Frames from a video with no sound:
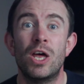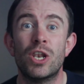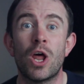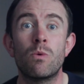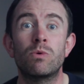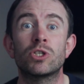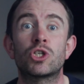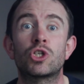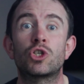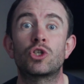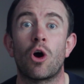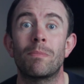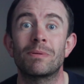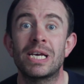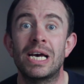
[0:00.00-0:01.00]
No one's
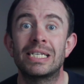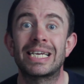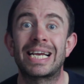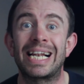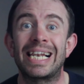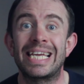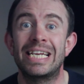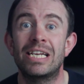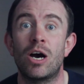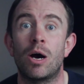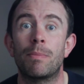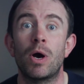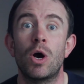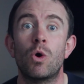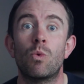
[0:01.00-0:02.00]
stopped to clean
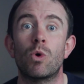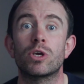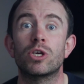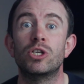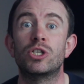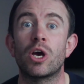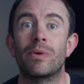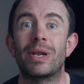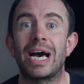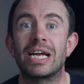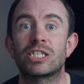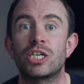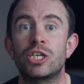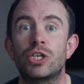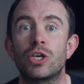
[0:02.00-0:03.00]
up what you don't
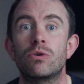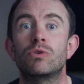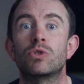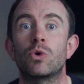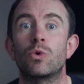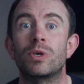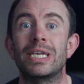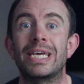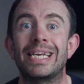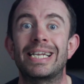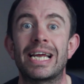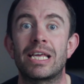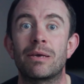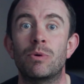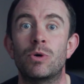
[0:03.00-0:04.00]
actually use or need
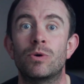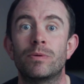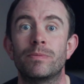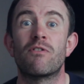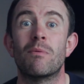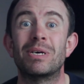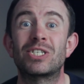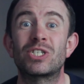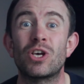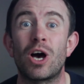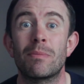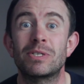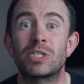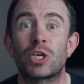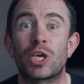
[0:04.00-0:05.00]
anymore. From a
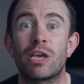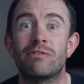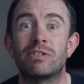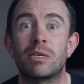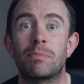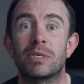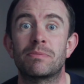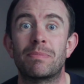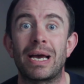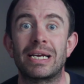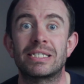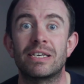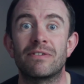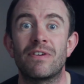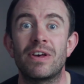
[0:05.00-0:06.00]
cybersecurity
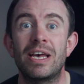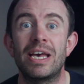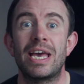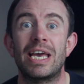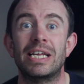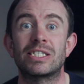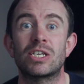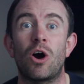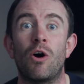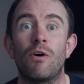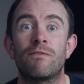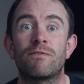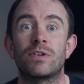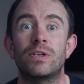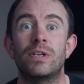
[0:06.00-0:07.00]
perspective, it's
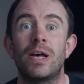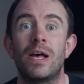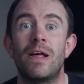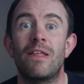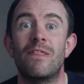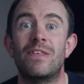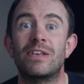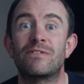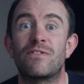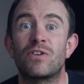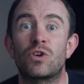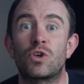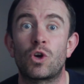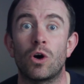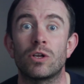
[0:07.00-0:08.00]
often this
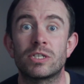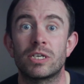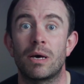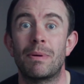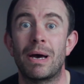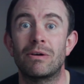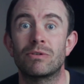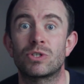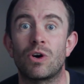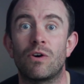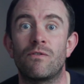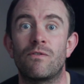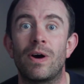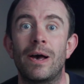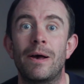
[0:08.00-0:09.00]
forgotten about
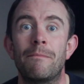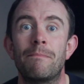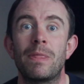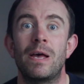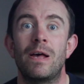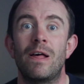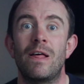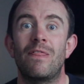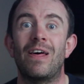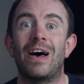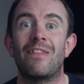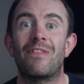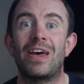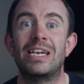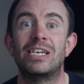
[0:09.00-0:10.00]
software
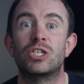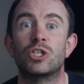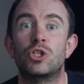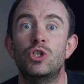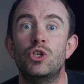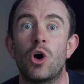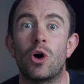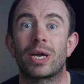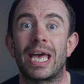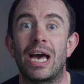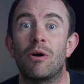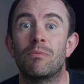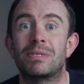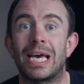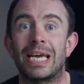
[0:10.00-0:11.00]
that then does not get
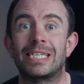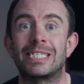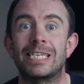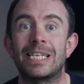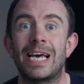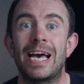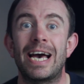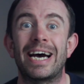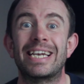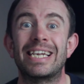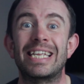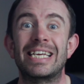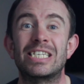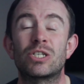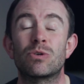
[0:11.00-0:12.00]
updated and
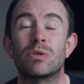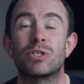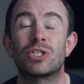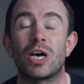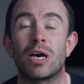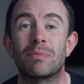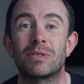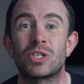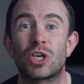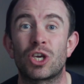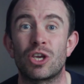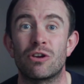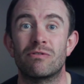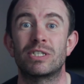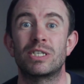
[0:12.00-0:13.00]
leads to a
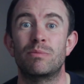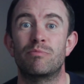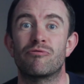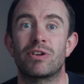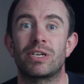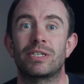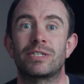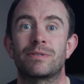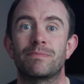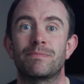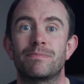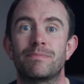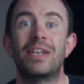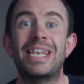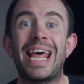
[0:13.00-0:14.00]
cybersecurity breach.
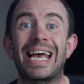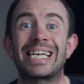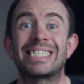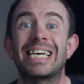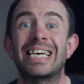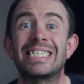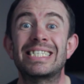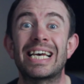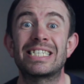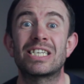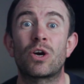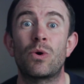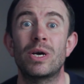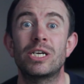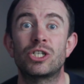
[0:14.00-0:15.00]
The next set
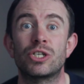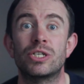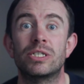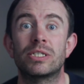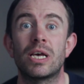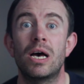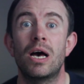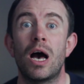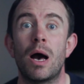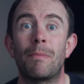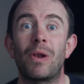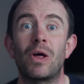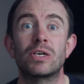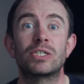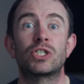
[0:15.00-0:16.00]
of questions
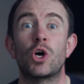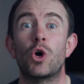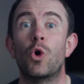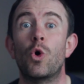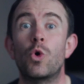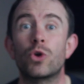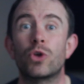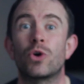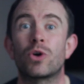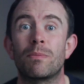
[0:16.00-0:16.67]
applies to all your